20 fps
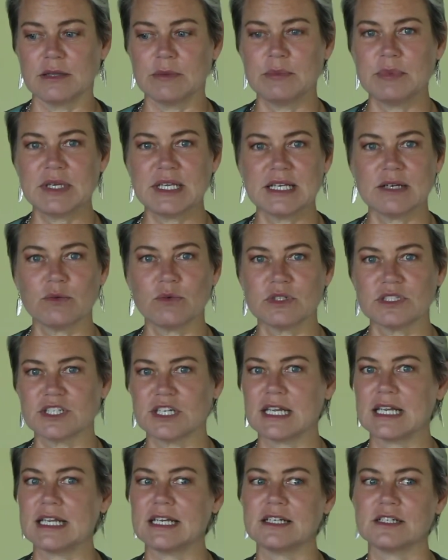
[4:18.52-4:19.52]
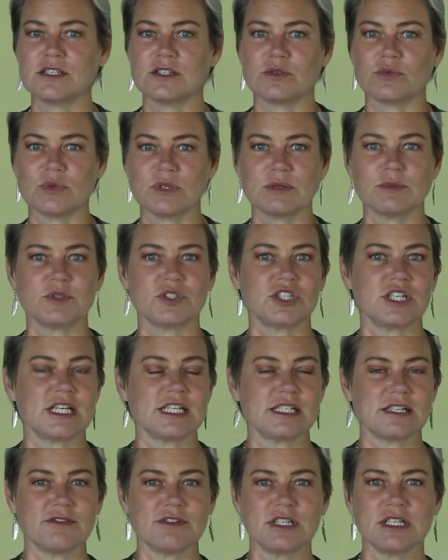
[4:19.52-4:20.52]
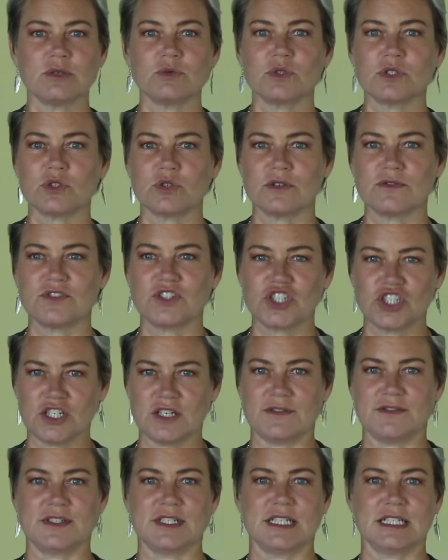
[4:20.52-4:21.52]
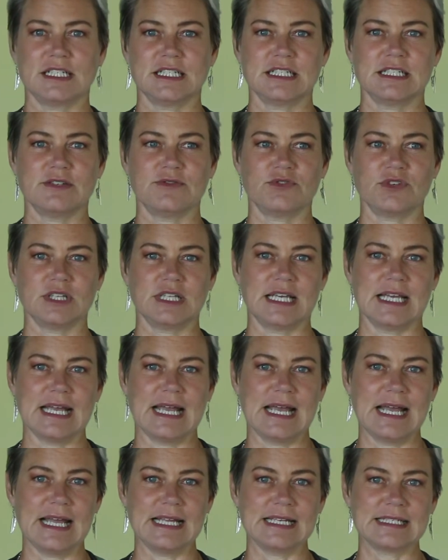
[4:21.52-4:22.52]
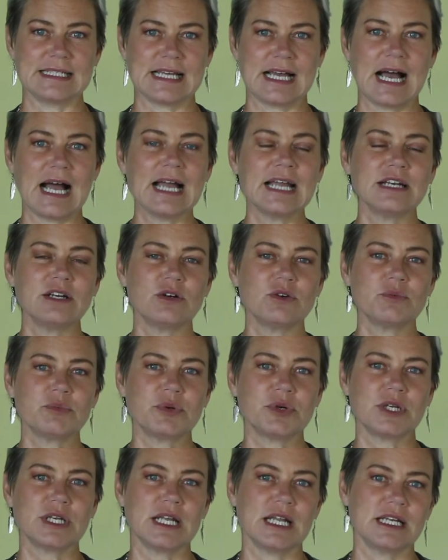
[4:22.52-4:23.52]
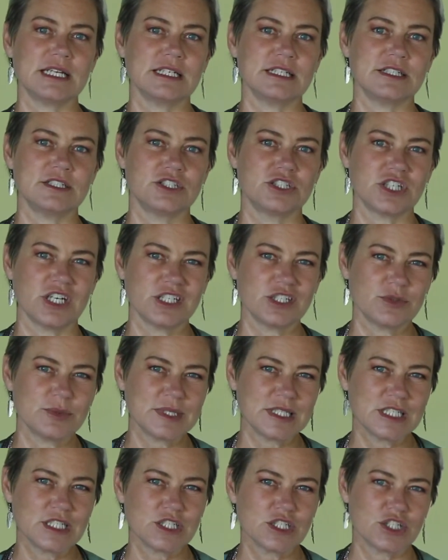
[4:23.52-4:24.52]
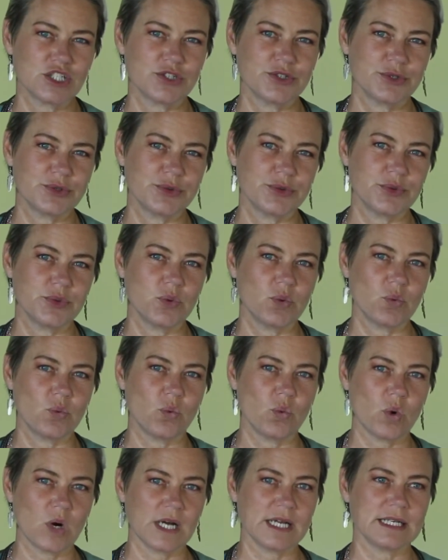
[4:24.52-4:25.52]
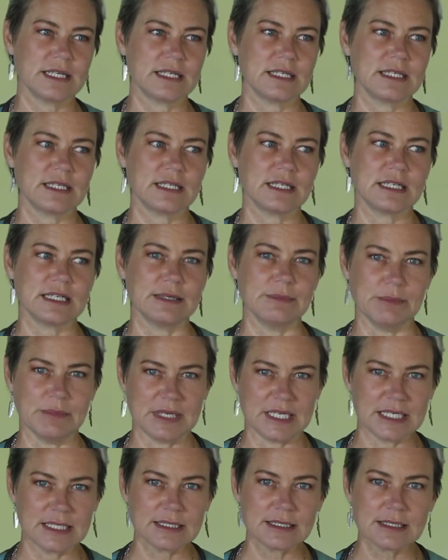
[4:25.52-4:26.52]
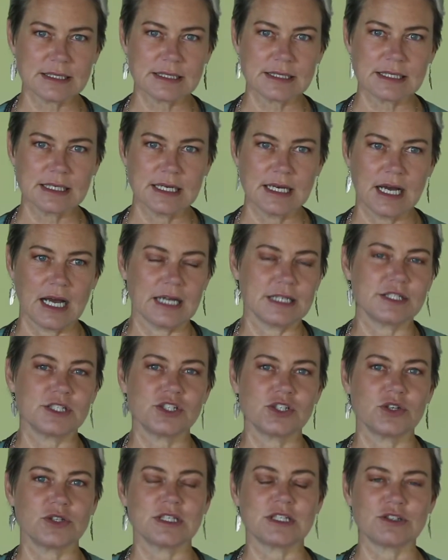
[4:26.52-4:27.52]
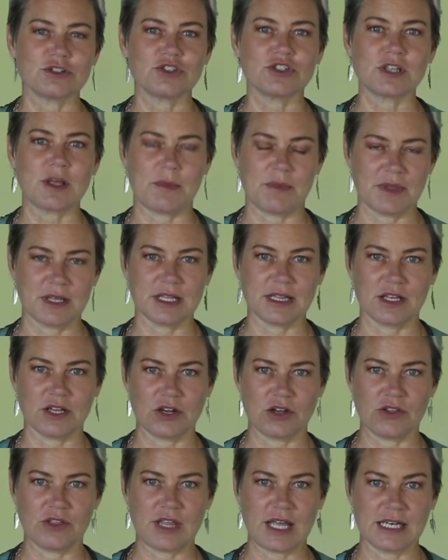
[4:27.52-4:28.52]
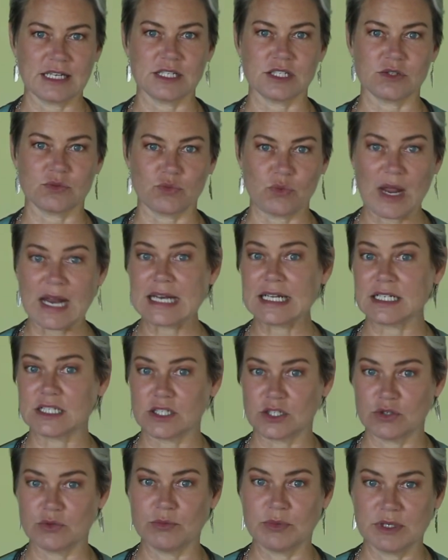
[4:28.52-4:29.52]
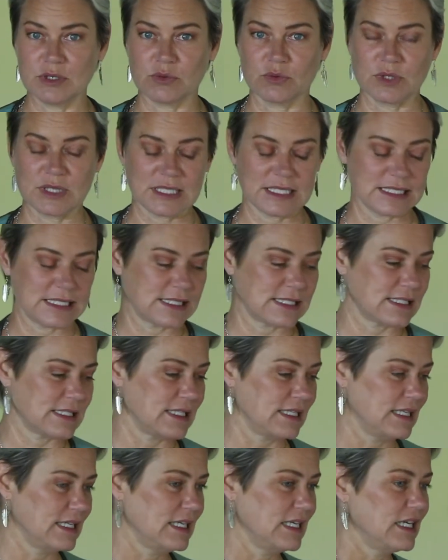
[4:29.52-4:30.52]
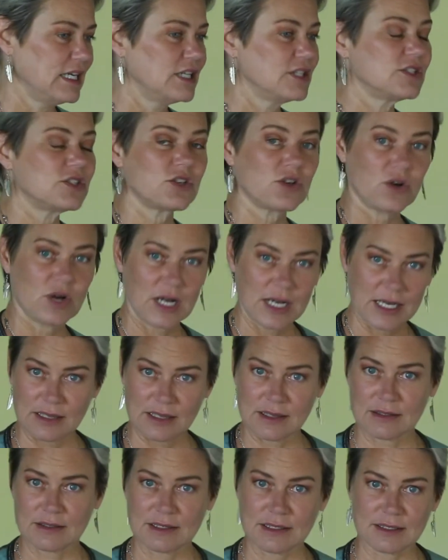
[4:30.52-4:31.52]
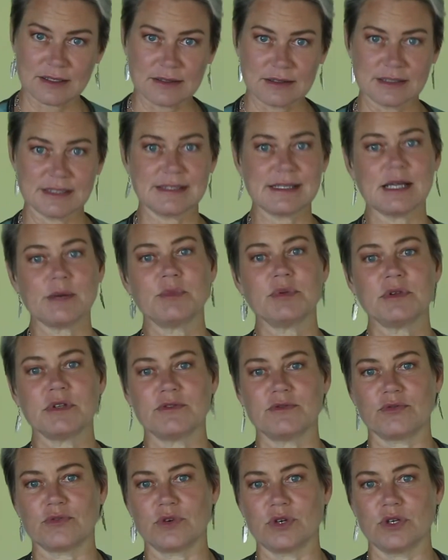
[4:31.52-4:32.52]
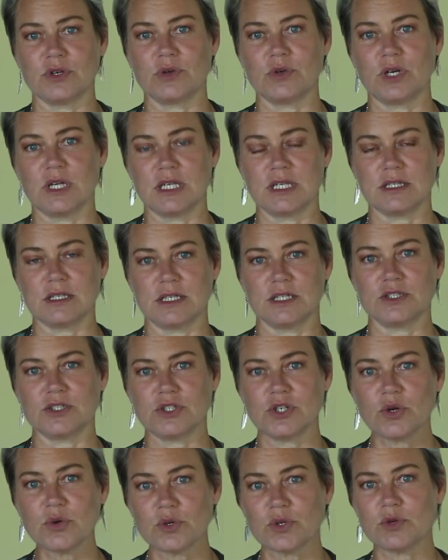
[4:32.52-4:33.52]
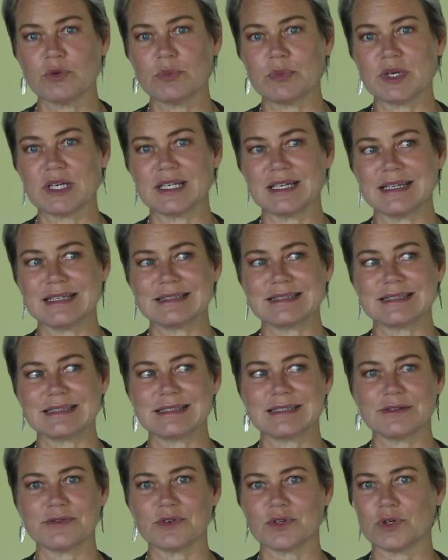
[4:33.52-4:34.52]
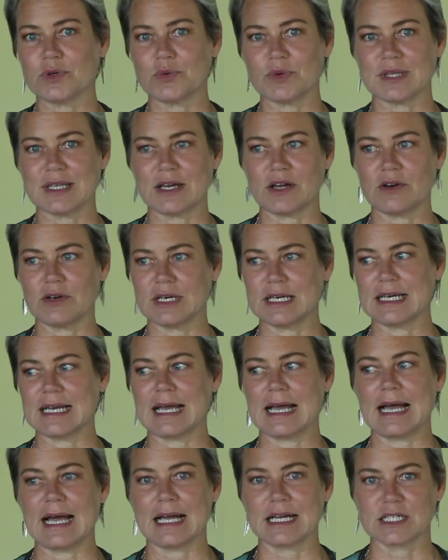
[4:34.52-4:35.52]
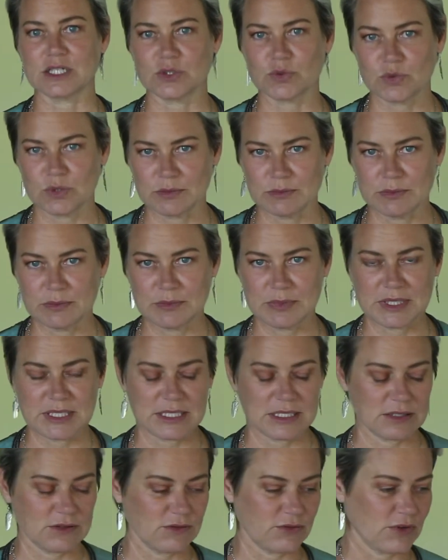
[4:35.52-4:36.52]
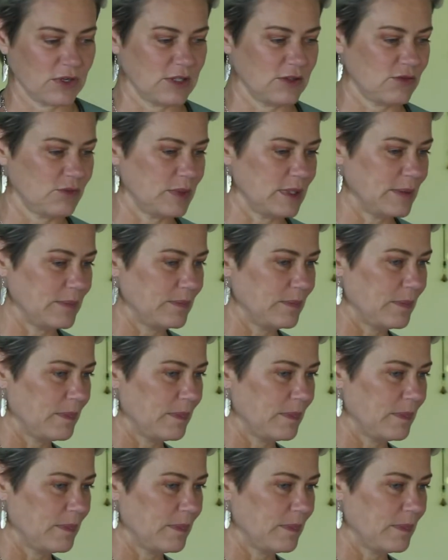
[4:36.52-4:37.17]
beat will change, the rhythm will change, everything will sort of shift a little differently, and I don't put any judgment to what it means. I just know that there's something there that is ready to be released. So I'll sample it for you, I'll show you, but it's difficult without an actual being in front of me.